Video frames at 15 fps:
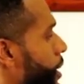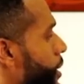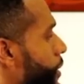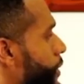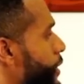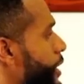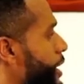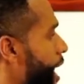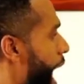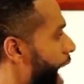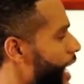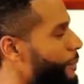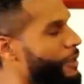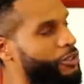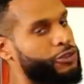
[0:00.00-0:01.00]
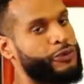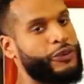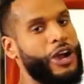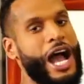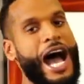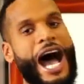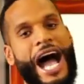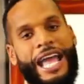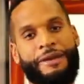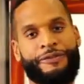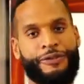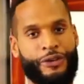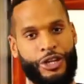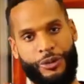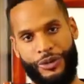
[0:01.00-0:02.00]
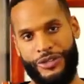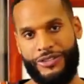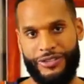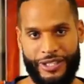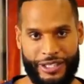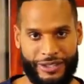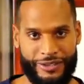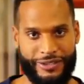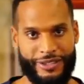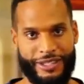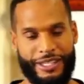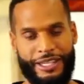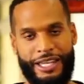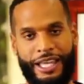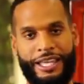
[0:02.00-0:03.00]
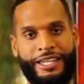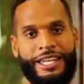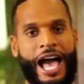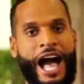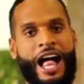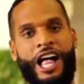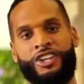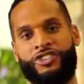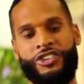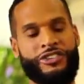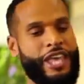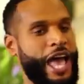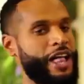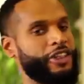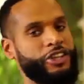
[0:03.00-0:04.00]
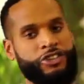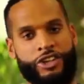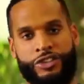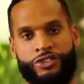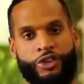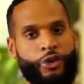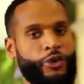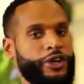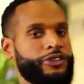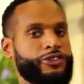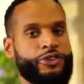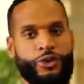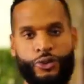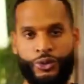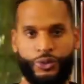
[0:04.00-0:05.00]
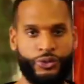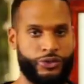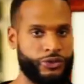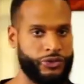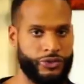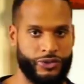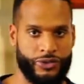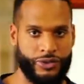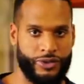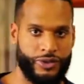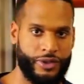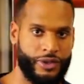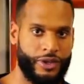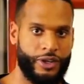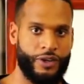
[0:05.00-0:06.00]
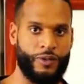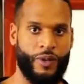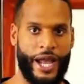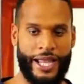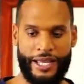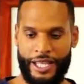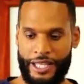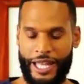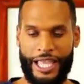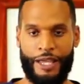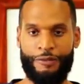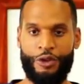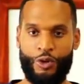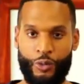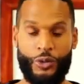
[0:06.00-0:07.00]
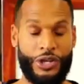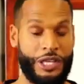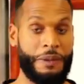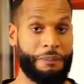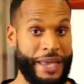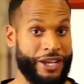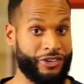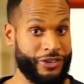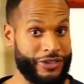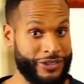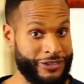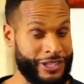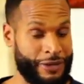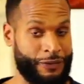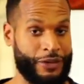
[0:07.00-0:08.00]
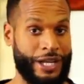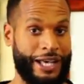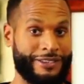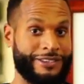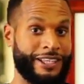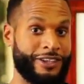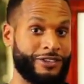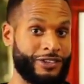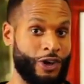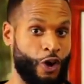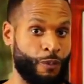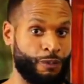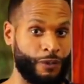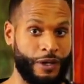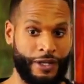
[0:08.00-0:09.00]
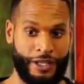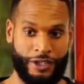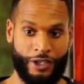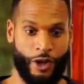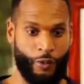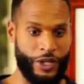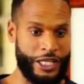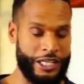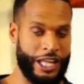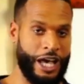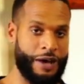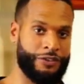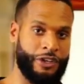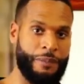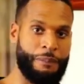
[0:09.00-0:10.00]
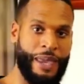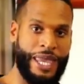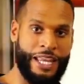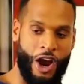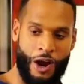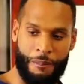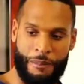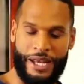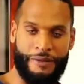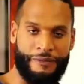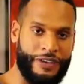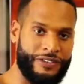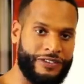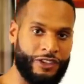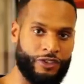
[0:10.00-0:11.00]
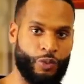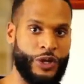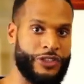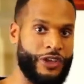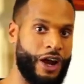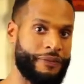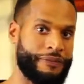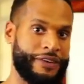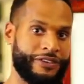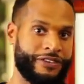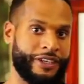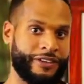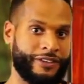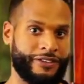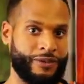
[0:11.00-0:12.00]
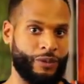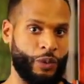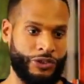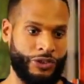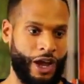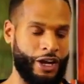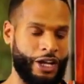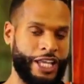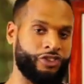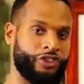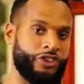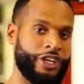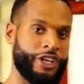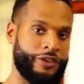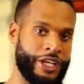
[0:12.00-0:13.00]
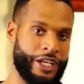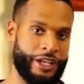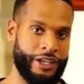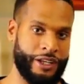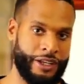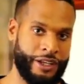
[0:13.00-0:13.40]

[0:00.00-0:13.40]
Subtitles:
synonymous for high frequencies. Knowledge, intelligence, crystals, right? Like if you really measure this stuff on an oscilloscope, you know, we love to mate our metaphysics with our physics, with our engineering.